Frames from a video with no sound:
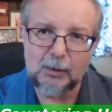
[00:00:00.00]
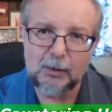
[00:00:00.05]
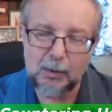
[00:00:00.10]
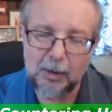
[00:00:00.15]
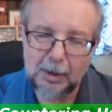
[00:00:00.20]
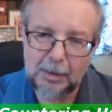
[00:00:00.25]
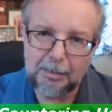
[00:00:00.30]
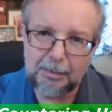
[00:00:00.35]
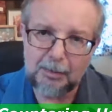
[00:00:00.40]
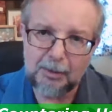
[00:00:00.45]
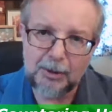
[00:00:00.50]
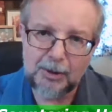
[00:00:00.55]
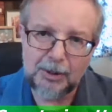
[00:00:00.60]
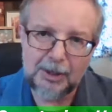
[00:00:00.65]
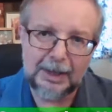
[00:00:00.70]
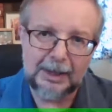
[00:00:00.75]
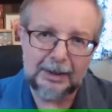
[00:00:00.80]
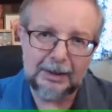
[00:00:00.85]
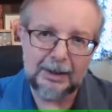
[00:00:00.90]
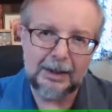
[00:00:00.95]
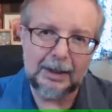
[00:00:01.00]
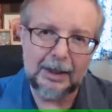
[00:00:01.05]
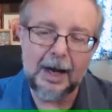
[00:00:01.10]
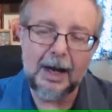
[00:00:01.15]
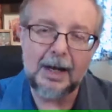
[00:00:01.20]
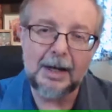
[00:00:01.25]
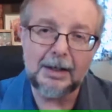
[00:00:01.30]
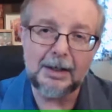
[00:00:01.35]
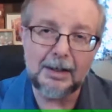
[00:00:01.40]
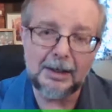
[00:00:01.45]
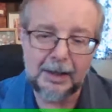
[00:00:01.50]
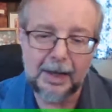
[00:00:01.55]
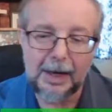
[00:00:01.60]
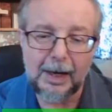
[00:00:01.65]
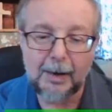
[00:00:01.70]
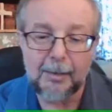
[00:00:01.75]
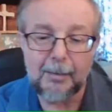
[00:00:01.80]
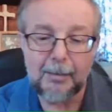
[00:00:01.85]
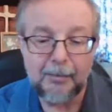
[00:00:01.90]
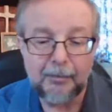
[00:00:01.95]
We project it onto
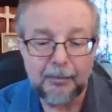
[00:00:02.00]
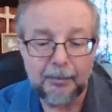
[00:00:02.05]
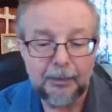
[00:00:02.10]
them.